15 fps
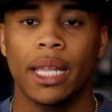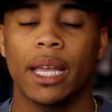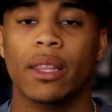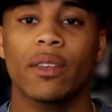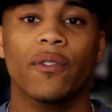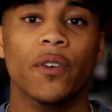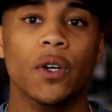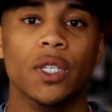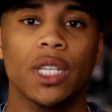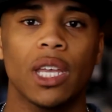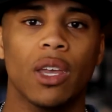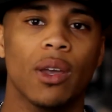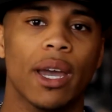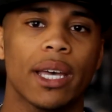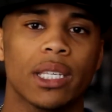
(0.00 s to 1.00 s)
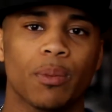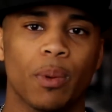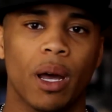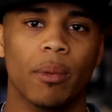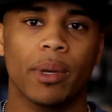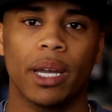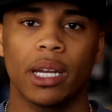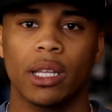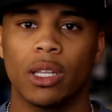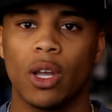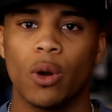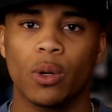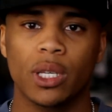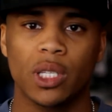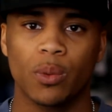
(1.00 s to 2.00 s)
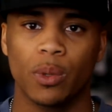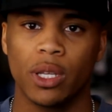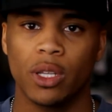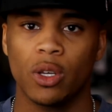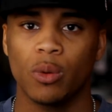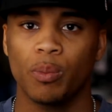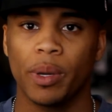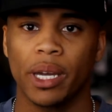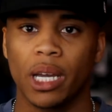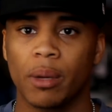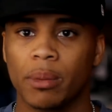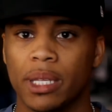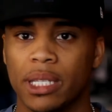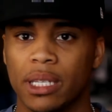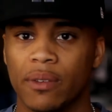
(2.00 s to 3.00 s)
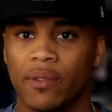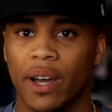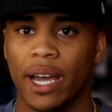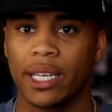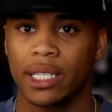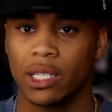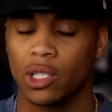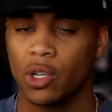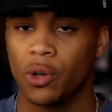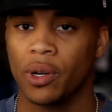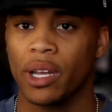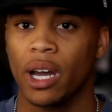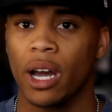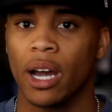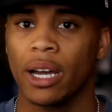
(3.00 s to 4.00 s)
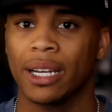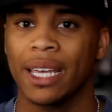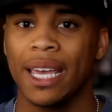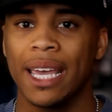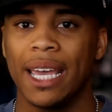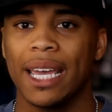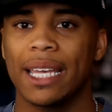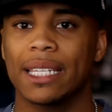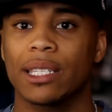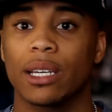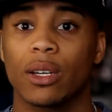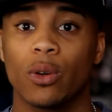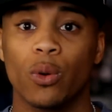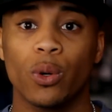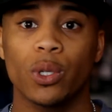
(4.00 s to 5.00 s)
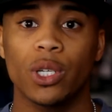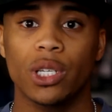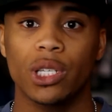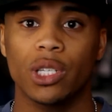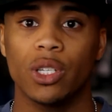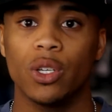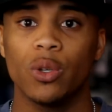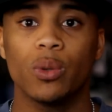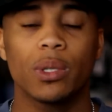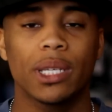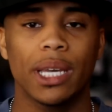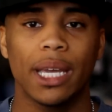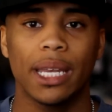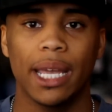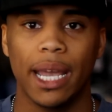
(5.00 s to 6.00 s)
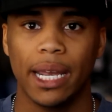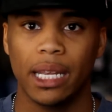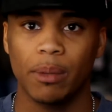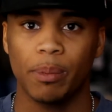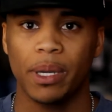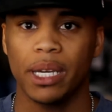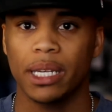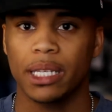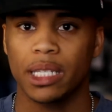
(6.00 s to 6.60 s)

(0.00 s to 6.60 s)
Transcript: Now the first thing you guys are probably going to notice when you do pick up this device and turn it on is the gorgeous new 1080p